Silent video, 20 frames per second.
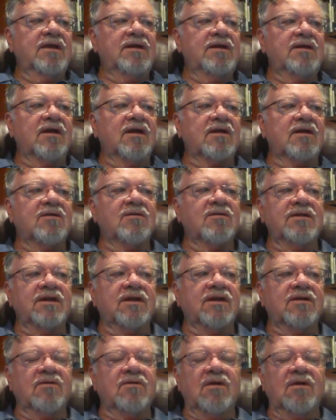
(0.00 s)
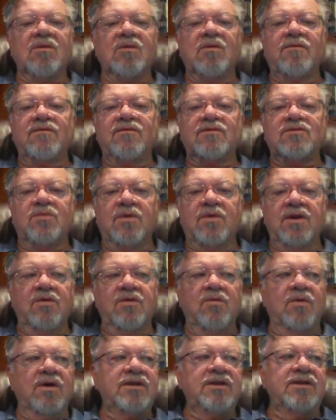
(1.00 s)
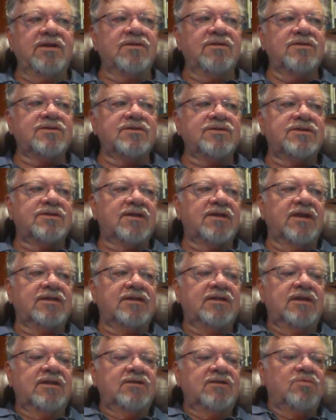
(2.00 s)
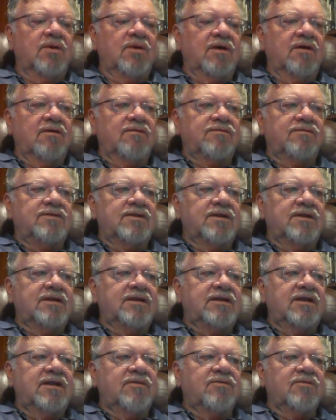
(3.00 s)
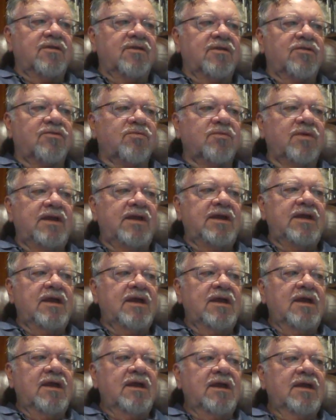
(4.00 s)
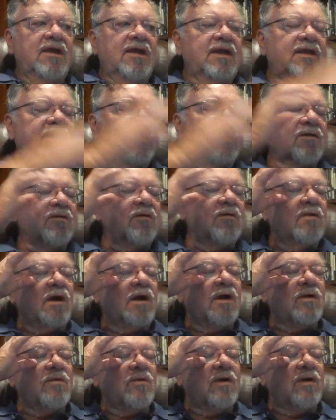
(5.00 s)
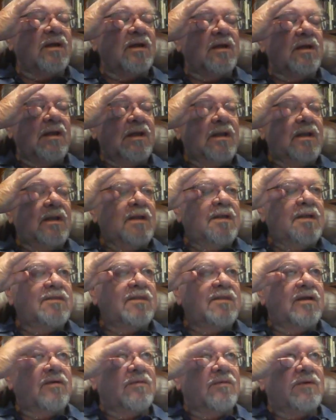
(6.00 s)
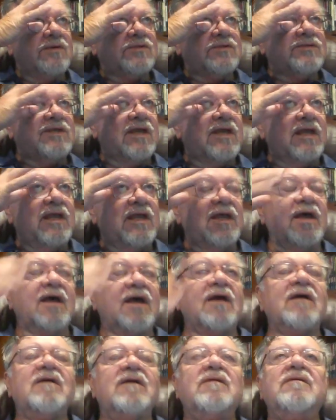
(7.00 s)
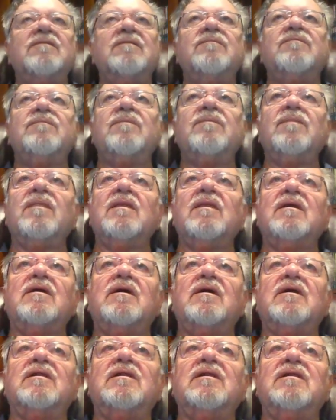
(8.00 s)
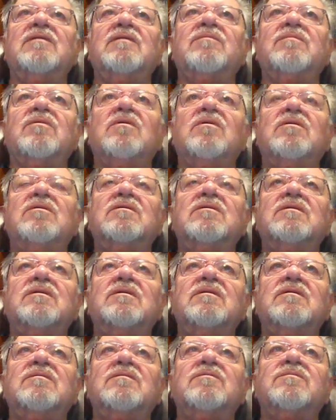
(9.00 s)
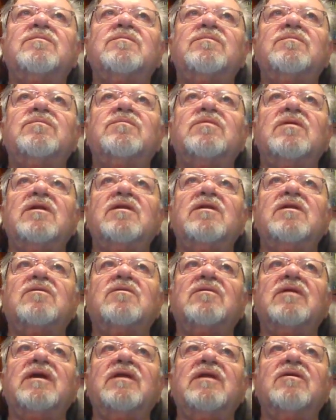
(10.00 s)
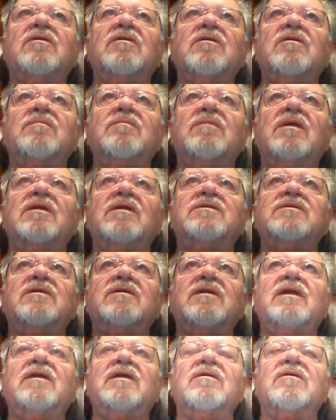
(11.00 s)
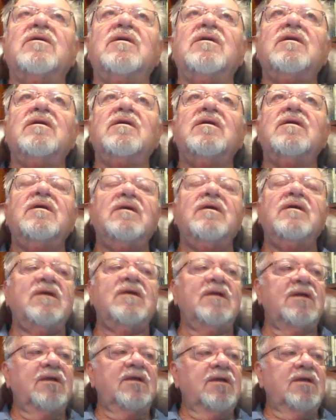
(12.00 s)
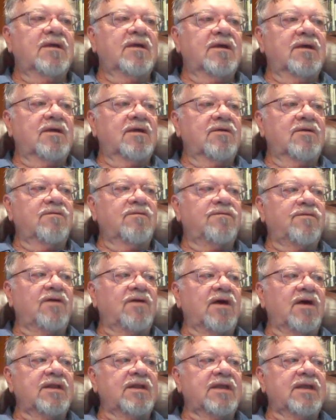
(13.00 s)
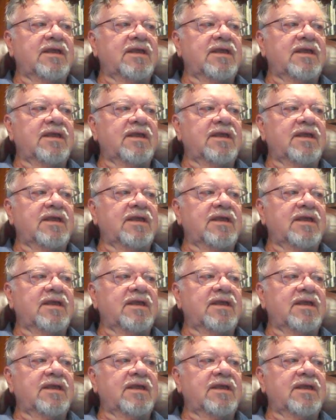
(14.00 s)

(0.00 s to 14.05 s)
In Nicaragua for 21 years, 1912 to 1933. In Nicaragua, there was a liberal political leader, military leader, who fought